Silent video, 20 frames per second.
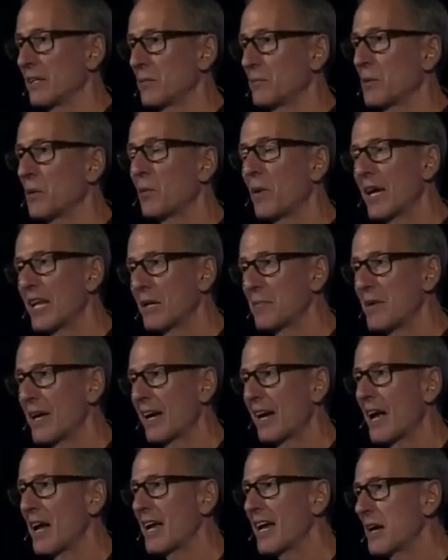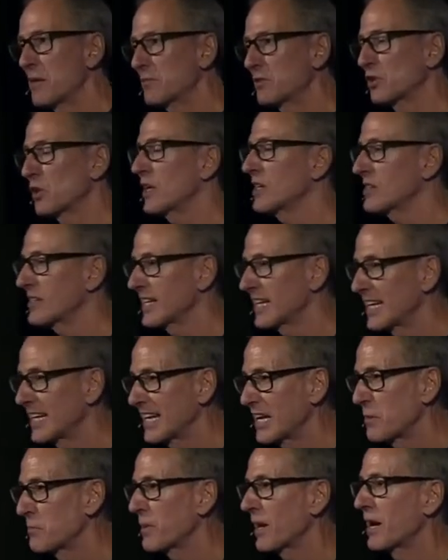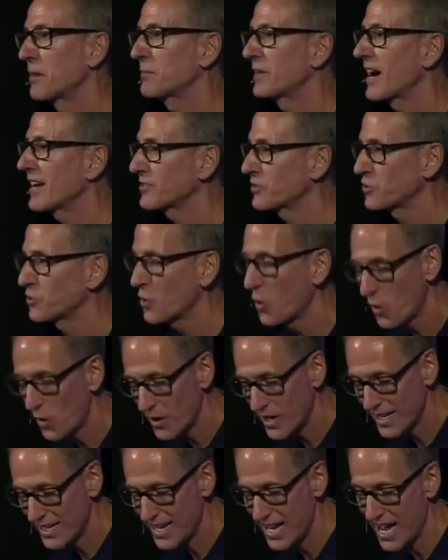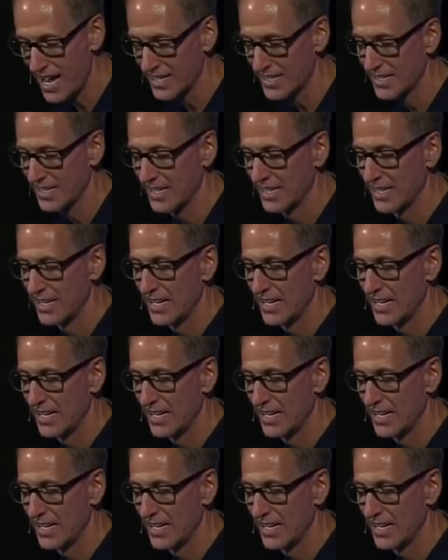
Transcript: But wait a minute, I am trusting in him, but I'm not soaring yet.